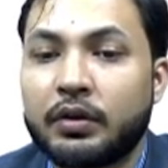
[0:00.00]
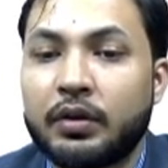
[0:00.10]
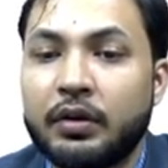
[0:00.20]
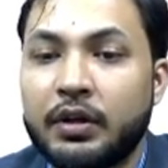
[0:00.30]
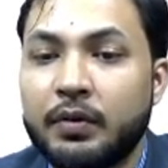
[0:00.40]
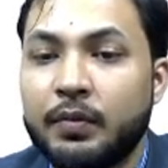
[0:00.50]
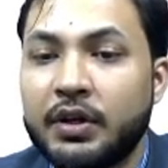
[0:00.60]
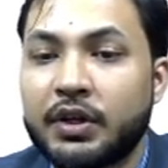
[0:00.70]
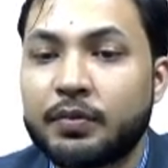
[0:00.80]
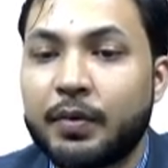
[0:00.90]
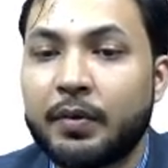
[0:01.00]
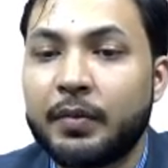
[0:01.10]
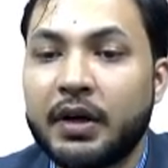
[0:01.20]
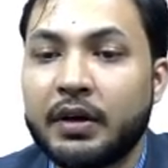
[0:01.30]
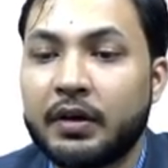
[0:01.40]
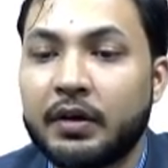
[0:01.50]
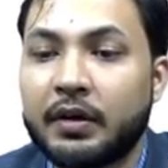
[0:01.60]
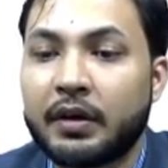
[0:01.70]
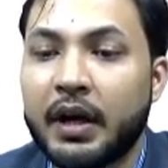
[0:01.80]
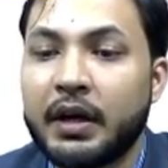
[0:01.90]
30 meters per minute,
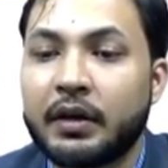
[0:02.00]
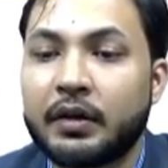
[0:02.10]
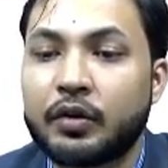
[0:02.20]
right?